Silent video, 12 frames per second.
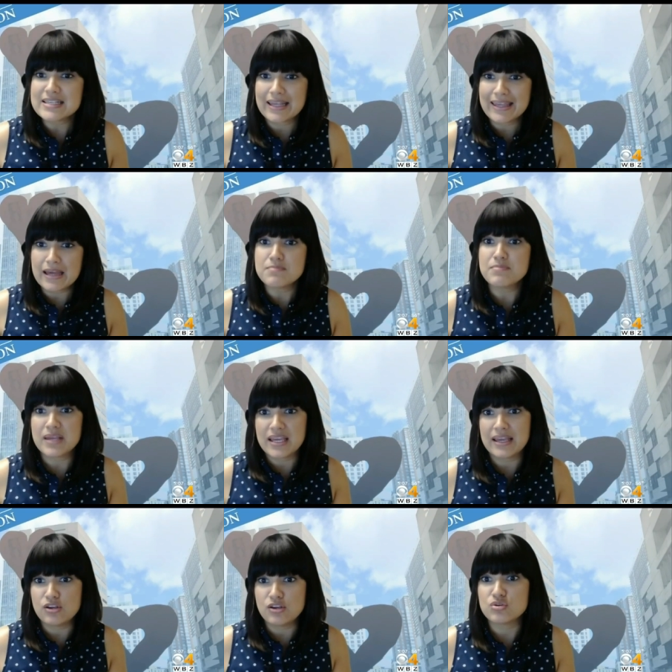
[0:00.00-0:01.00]
It can
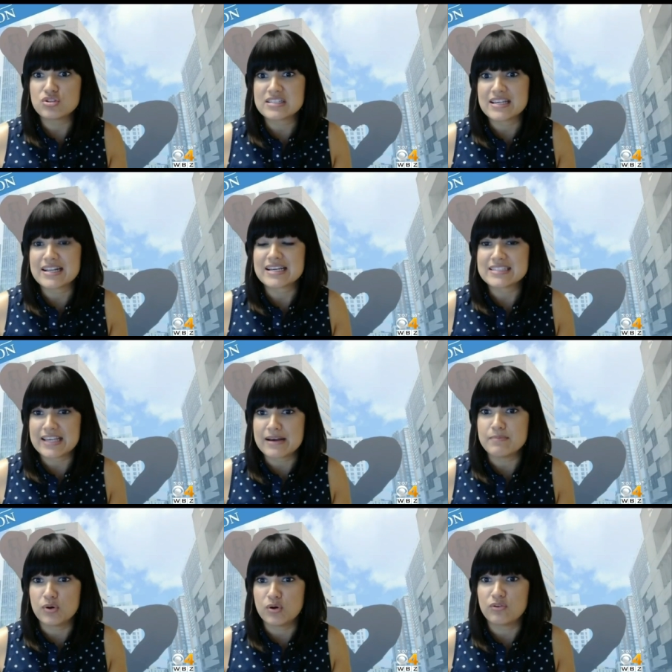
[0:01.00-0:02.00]
be used as an
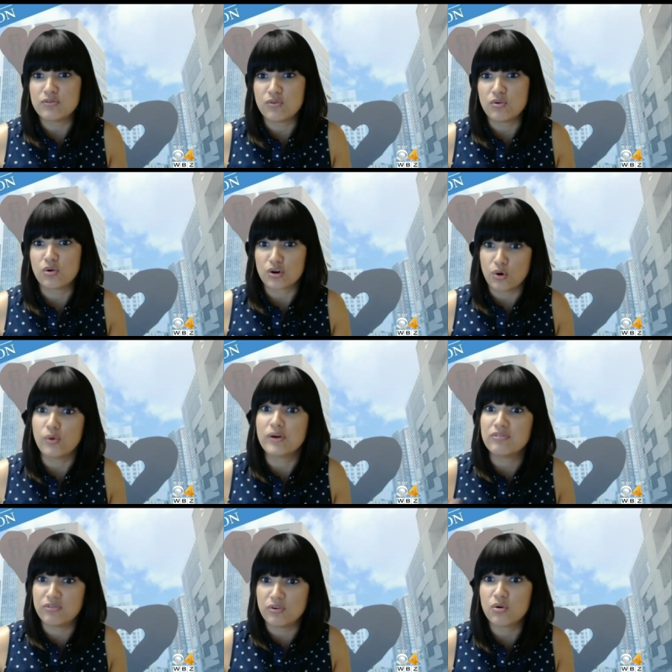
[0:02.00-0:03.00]
example for
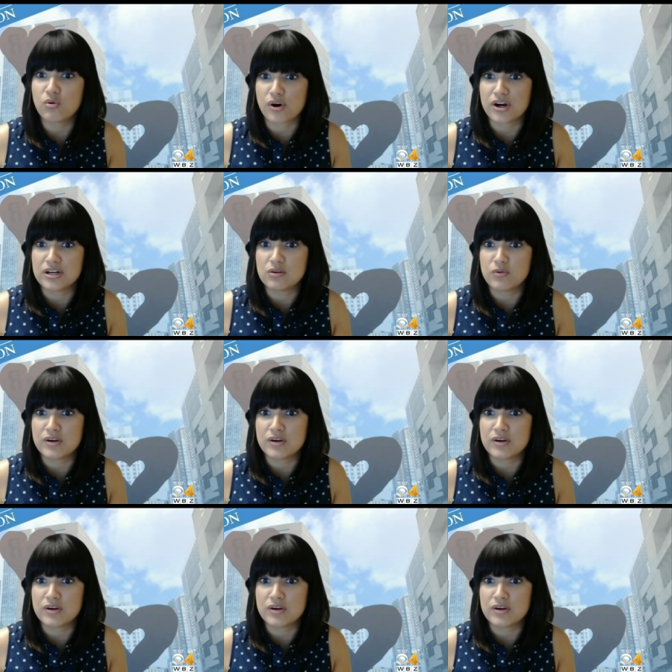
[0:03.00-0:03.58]
going forward